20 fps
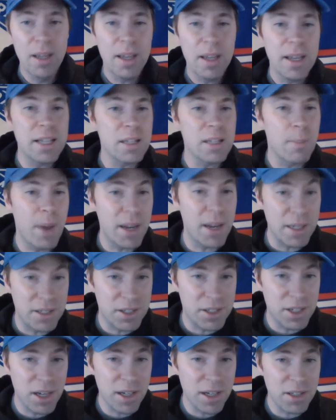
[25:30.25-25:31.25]
He's a minus
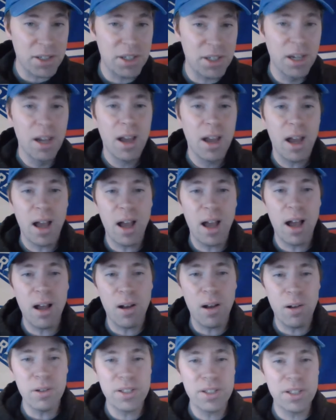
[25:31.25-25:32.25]
six.
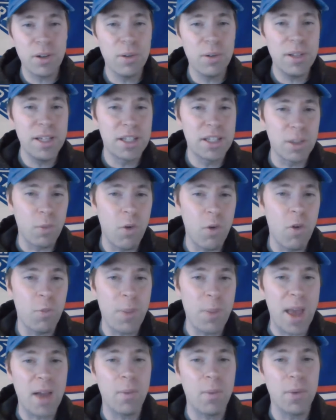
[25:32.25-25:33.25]
Also leads the
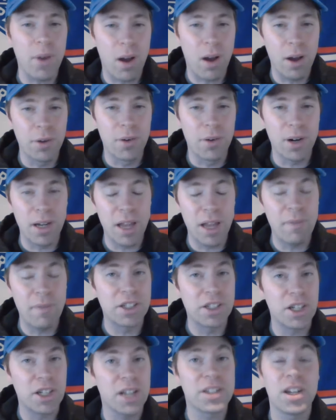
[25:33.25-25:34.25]
Wolfpack with
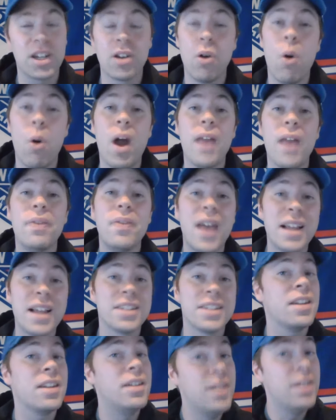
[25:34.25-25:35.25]
111 shots on goal. And
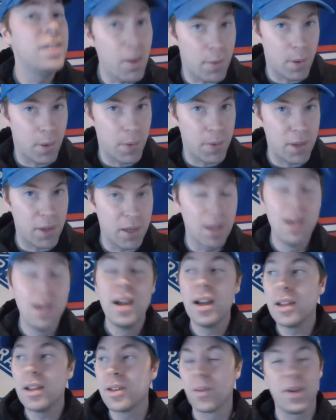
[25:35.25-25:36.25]
that's another thing
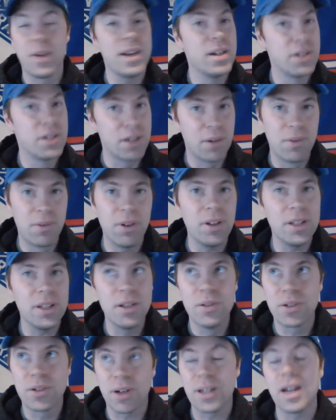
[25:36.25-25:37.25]
that the Rangers could really
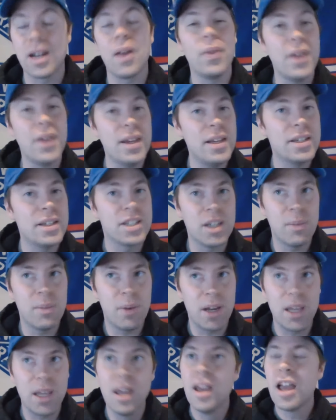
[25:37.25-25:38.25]
use right now. They need
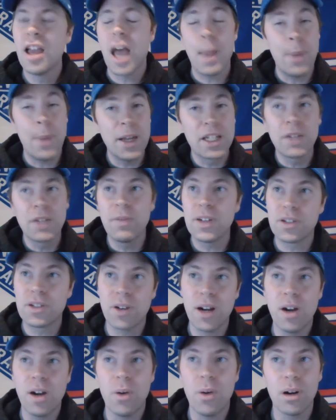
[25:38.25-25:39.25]
somebody, I mentioned
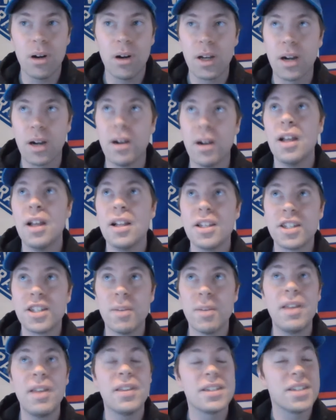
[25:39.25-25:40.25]
Vetrano earlier,
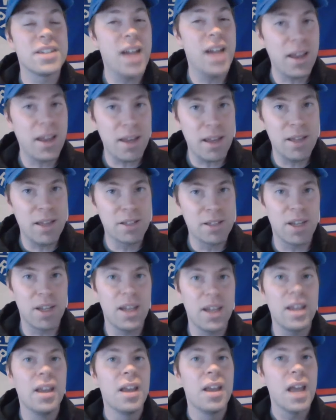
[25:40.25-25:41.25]
somebody that's not going to
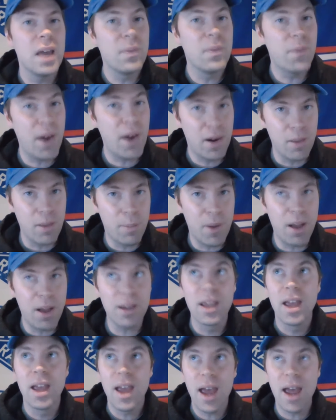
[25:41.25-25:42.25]
hesitate and fire the
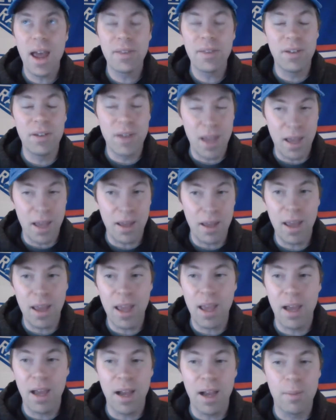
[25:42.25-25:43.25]
puck at the net.
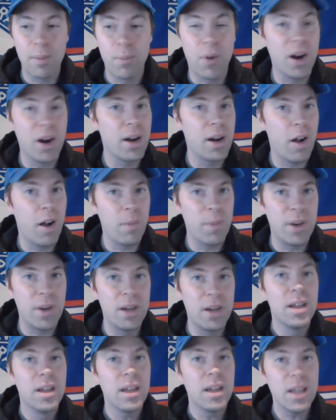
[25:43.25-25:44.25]
And Brandon
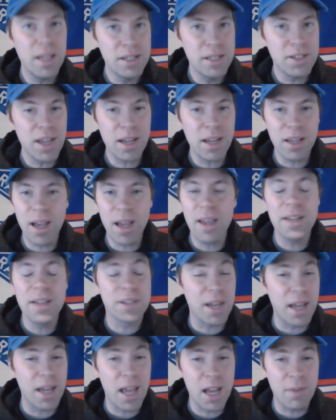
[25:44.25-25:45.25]
Othmann is that guy. He's
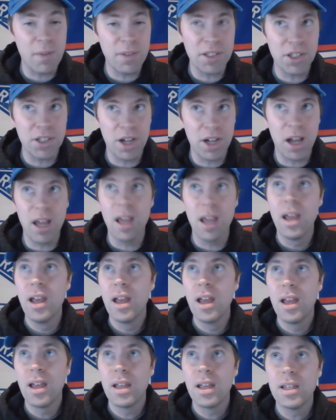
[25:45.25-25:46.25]
got a heck of a shot.
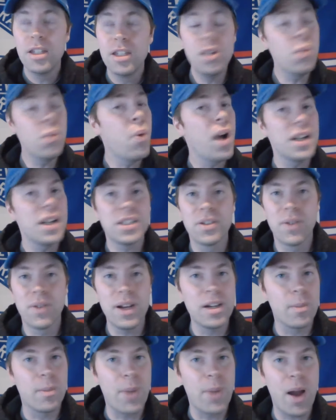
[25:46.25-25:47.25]
You watch the
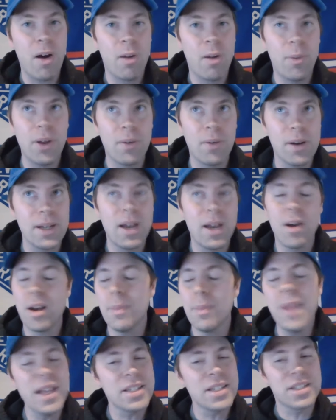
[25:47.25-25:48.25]
Ranger power play right now, and
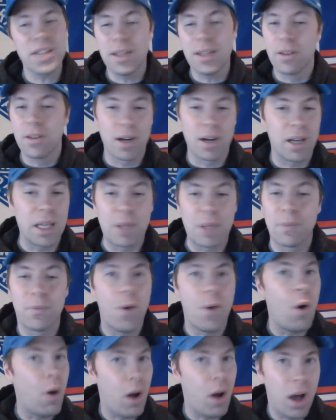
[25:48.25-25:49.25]
I'm not saying they're going to like
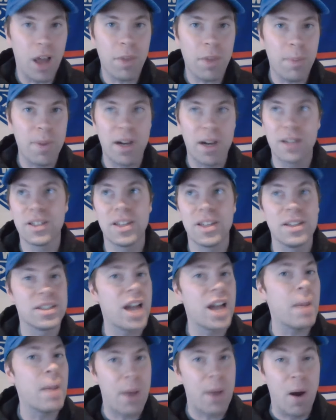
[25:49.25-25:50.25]
vault Othmann onto the
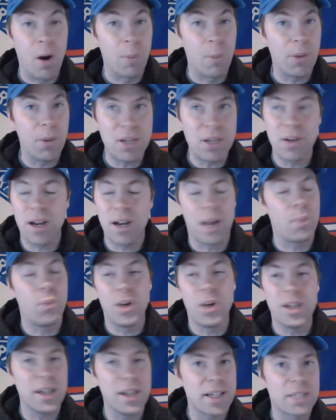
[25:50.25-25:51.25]
top power play unit. I
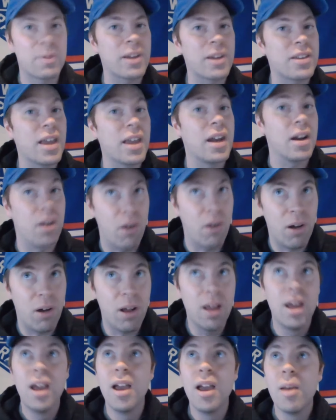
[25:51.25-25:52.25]
wouldn't expect that at
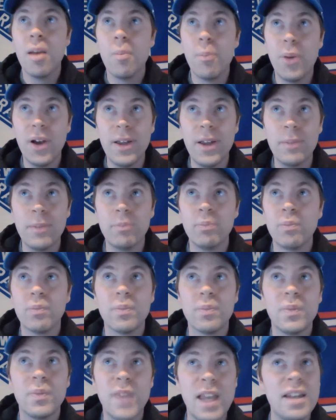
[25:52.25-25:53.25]
all. But
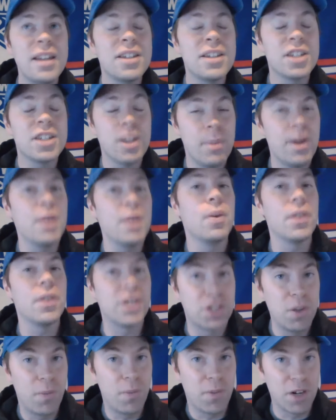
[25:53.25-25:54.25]
they need somebody with a
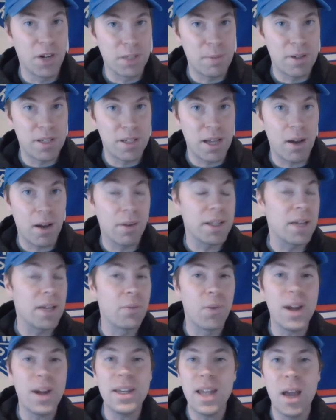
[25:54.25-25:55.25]
shoot-first mentality,
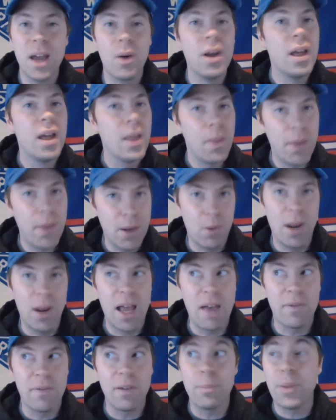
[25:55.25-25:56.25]
and right now they don't
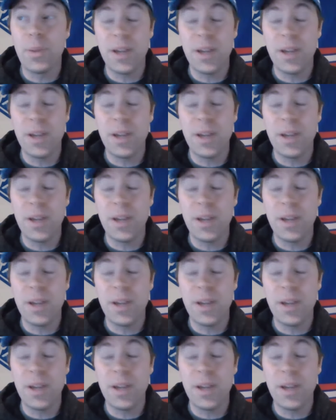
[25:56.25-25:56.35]
have it.